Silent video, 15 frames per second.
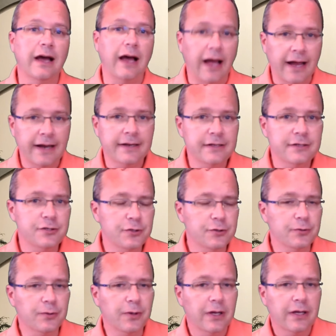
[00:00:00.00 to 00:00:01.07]
I need
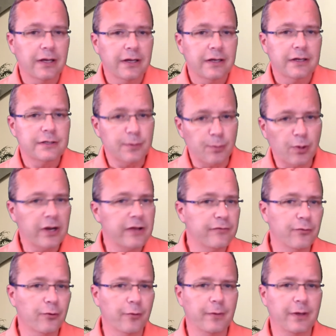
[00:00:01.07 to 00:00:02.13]
you to pray
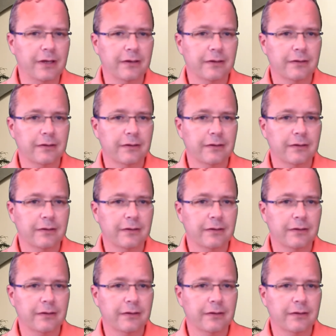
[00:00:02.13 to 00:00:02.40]
for me.